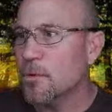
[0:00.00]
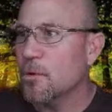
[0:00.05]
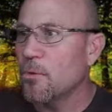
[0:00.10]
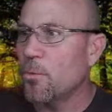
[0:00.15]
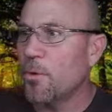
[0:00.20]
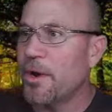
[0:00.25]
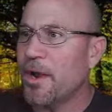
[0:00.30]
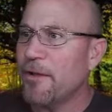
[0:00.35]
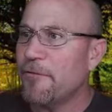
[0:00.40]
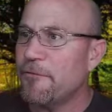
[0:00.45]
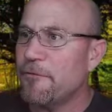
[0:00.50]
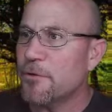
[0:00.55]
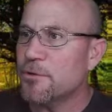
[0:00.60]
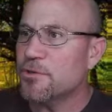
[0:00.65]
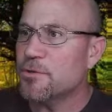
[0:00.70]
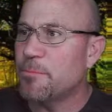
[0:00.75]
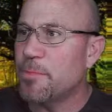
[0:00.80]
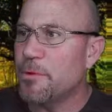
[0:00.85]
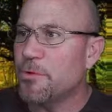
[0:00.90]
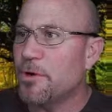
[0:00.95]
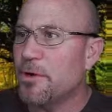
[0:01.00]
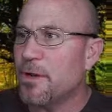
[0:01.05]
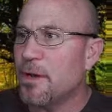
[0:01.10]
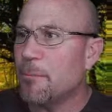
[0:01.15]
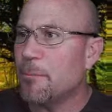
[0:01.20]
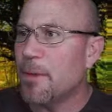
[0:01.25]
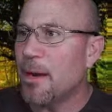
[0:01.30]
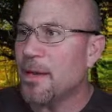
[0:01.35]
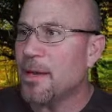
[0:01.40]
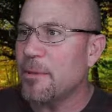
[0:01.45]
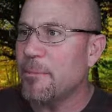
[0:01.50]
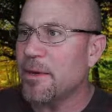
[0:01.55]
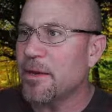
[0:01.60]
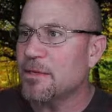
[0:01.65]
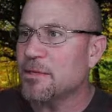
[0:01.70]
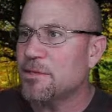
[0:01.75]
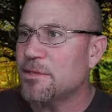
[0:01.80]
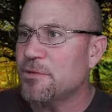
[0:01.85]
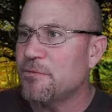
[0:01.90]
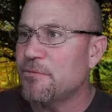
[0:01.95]
When I first booted up my M
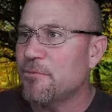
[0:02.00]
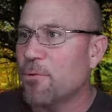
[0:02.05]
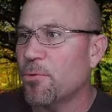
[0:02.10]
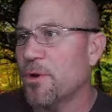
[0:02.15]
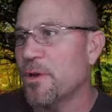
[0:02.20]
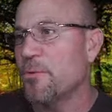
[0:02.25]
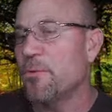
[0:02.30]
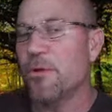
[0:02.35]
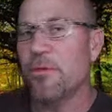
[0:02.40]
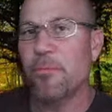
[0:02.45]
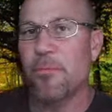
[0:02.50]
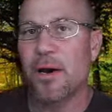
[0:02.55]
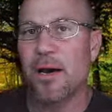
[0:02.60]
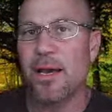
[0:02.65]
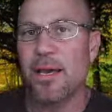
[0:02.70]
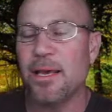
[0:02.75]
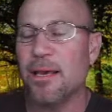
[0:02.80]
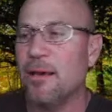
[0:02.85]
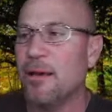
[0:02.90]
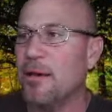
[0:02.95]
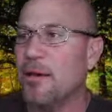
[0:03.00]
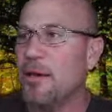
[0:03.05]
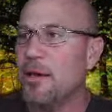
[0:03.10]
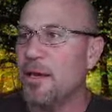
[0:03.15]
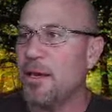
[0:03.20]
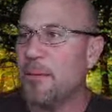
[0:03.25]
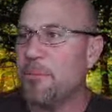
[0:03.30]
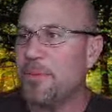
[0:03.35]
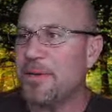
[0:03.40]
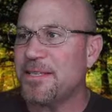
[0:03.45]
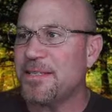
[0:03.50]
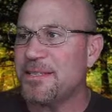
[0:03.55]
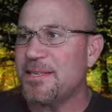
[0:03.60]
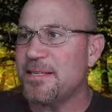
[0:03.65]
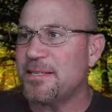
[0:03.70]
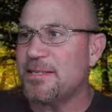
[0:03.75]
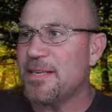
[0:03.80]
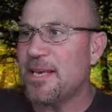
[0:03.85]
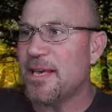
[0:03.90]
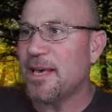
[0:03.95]
X two forty with my M P
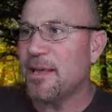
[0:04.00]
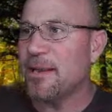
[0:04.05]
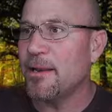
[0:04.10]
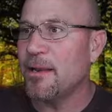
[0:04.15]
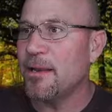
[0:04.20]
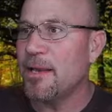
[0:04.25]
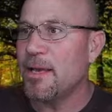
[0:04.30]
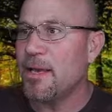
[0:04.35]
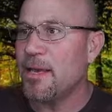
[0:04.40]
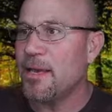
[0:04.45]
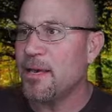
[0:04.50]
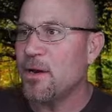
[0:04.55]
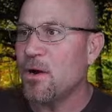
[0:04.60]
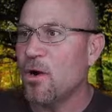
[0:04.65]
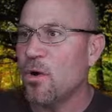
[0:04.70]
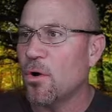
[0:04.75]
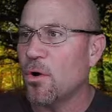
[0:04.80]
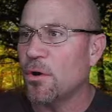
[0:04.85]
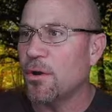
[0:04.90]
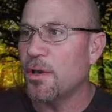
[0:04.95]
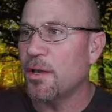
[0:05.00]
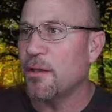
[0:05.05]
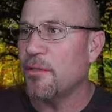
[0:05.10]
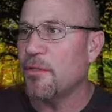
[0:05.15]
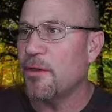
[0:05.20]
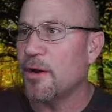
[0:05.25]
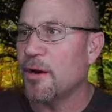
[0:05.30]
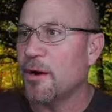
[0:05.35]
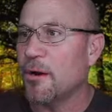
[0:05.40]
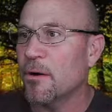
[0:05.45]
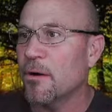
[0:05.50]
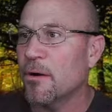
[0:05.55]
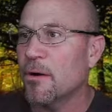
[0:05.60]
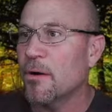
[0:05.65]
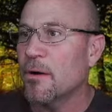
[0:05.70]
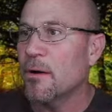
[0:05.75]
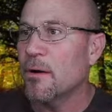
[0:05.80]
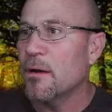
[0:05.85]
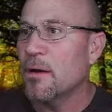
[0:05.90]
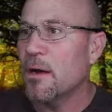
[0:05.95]
C ten E card in there,
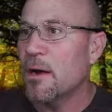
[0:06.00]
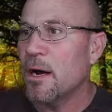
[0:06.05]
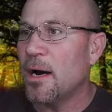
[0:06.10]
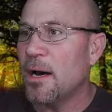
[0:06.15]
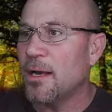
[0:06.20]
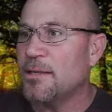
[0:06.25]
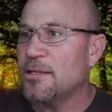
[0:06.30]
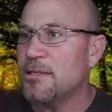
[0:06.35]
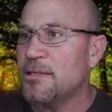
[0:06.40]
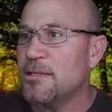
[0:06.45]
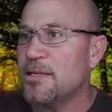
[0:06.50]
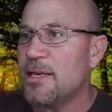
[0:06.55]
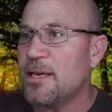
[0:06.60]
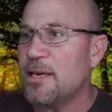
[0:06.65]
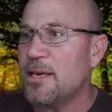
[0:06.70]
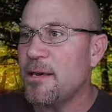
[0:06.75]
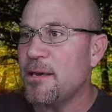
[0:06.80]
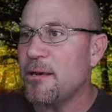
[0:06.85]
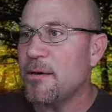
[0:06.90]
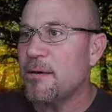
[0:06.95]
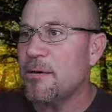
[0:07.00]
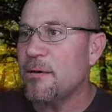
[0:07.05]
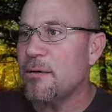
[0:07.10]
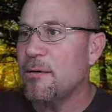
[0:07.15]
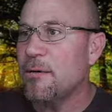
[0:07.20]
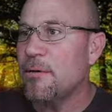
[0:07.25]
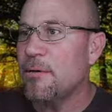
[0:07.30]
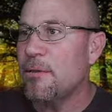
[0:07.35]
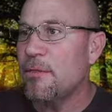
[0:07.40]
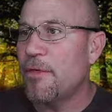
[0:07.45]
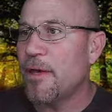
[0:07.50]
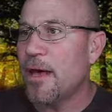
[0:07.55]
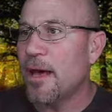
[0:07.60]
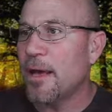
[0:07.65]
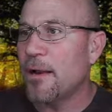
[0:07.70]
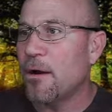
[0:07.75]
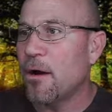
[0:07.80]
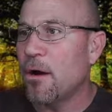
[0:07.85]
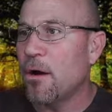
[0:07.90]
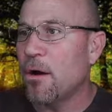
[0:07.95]
I see
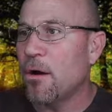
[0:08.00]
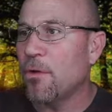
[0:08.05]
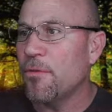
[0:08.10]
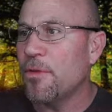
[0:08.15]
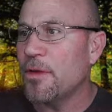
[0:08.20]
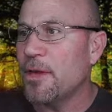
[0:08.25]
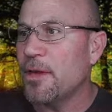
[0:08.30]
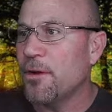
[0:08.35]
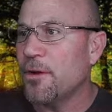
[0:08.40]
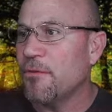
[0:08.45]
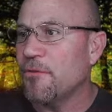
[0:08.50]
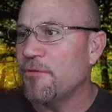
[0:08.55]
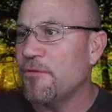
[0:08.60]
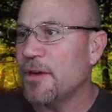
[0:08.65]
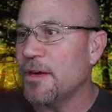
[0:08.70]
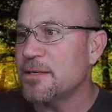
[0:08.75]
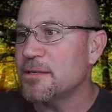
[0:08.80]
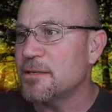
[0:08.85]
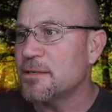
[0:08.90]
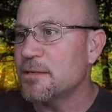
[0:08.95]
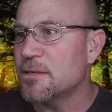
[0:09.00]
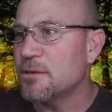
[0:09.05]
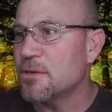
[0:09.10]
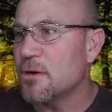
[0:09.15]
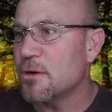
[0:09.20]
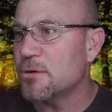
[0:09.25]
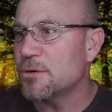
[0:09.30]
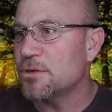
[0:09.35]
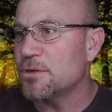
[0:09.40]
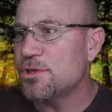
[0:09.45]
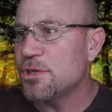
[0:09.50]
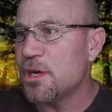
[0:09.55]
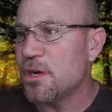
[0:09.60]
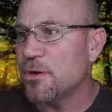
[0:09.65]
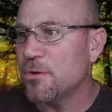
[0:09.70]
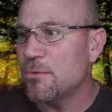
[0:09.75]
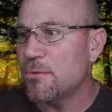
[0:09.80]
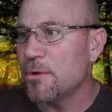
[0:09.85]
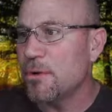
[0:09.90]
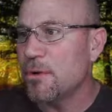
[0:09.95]
that all the interfaces are
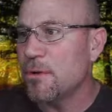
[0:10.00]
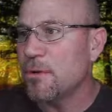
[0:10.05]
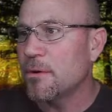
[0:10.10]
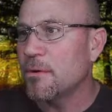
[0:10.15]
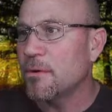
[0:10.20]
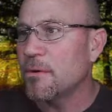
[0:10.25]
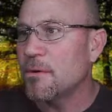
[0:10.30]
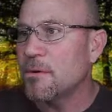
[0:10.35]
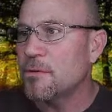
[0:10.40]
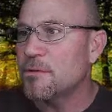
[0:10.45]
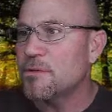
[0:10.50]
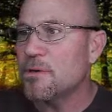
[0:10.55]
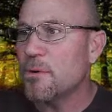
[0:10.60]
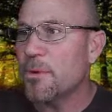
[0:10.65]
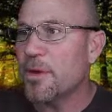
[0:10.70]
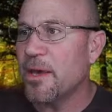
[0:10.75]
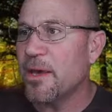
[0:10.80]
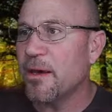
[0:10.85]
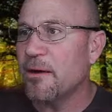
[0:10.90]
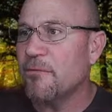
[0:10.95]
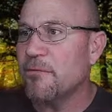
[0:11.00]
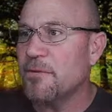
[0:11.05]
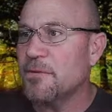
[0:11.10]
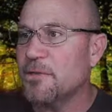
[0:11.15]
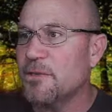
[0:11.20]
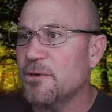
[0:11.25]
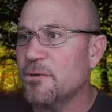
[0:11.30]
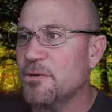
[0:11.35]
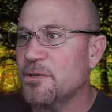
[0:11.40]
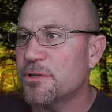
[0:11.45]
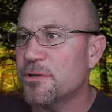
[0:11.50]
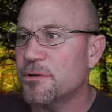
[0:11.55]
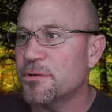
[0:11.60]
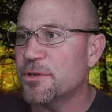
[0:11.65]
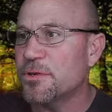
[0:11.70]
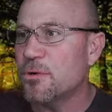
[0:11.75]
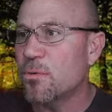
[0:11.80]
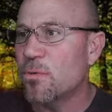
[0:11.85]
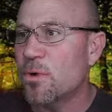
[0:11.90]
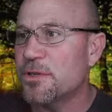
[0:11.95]
shown. So we have zero zero,
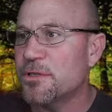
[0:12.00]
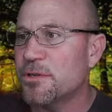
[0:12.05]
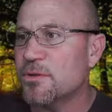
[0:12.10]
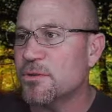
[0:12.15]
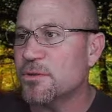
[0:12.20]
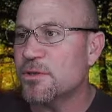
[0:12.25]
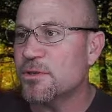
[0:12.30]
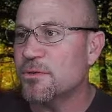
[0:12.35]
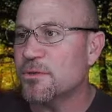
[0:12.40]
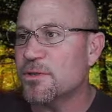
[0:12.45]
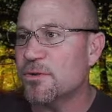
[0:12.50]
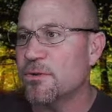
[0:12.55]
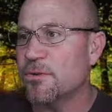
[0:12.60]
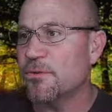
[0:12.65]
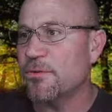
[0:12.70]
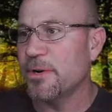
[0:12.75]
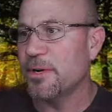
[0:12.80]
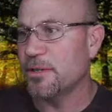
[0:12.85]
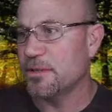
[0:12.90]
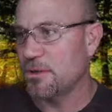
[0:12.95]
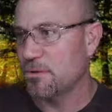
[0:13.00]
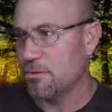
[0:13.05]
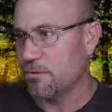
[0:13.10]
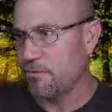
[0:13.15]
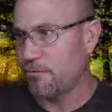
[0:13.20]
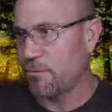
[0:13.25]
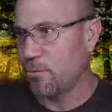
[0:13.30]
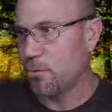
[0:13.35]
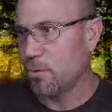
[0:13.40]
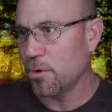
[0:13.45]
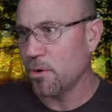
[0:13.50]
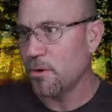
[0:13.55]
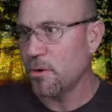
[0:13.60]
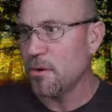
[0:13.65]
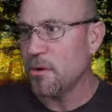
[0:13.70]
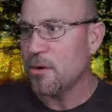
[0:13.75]
zero one, zero two, zero three, and zero four,